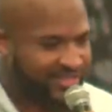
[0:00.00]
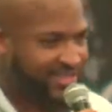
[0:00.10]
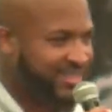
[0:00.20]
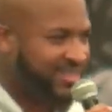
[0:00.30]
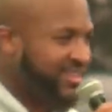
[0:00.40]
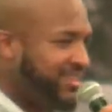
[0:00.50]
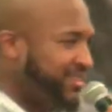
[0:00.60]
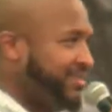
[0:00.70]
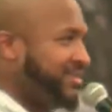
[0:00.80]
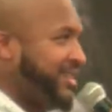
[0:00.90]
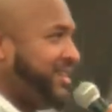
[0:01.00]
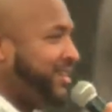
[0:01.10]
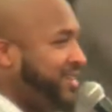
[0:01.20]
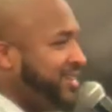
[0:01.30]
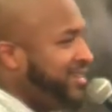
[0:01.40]
and it was
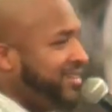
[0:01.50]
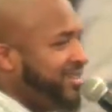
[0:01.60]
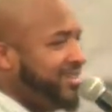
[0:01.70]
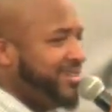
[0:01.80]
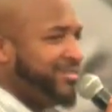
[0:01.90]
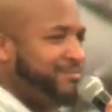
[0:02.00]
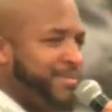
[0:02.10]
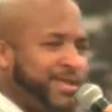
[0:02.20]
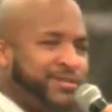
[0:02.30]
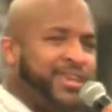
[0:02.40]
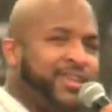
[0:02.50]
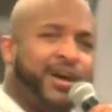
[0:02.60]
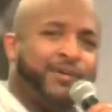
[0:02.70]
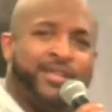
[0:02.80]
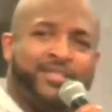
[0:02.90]
like, man, your dad always